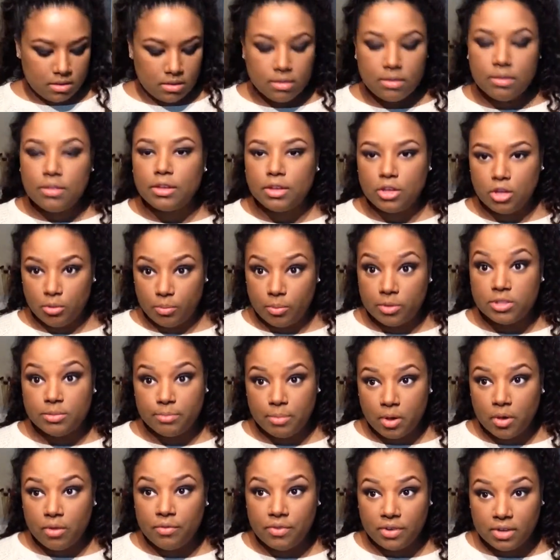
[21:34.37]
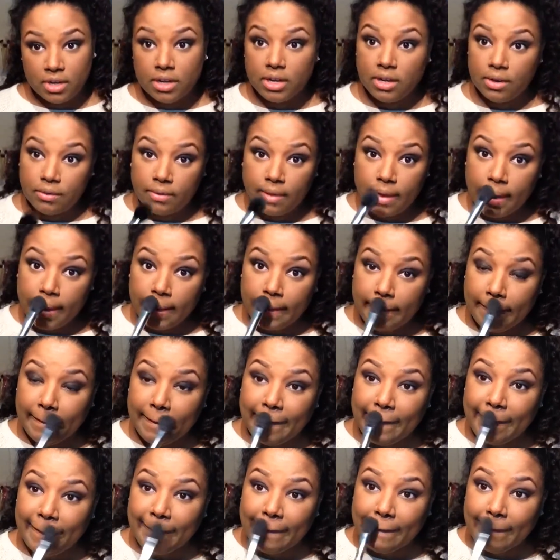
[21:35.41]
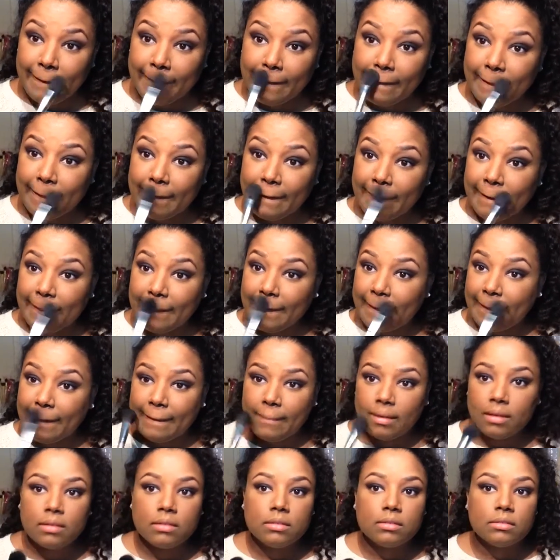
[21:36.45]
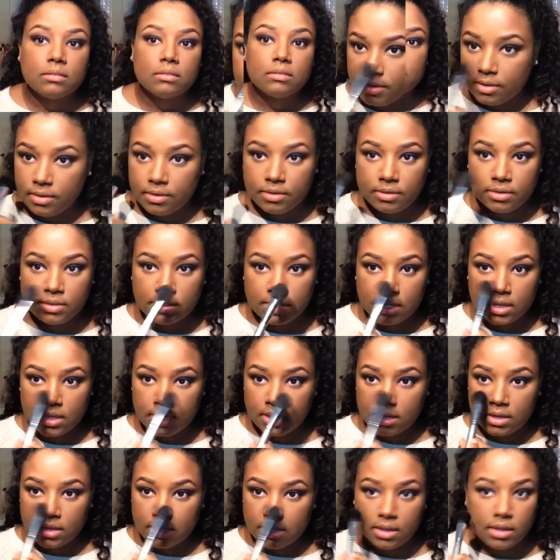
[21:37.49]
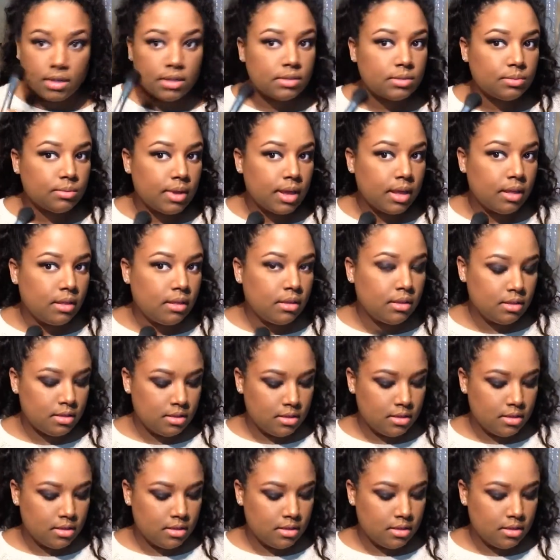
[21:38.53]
The Cupid's bow, if you didn't hear that. My nose as well.